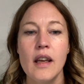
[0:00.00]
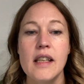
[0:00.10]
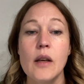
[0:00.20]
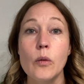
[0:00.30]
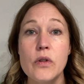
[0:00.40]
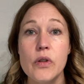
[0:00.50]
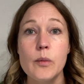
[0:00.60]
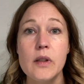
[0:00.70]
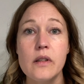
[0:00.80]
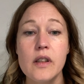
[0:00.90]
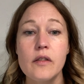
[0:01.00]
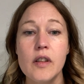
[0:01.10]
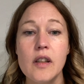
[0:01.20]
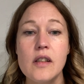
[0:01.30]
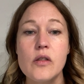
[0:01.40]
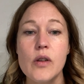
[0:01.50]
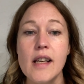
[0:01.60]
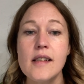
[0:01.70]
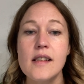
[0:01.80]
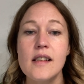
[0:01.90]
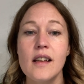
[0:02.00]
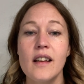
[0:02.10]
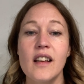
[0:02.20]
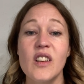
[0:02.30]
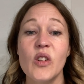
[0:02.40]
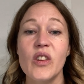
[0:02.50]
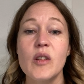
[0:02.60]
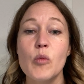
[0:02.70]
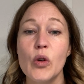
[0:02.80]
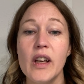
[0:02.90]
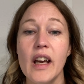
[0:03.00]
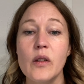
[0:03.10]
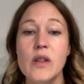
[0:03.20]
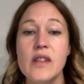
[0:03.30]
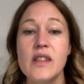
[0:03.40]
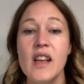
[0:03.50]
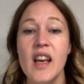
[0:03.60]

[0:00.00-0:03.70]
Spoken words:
They will typically feel distressed in the early morning hours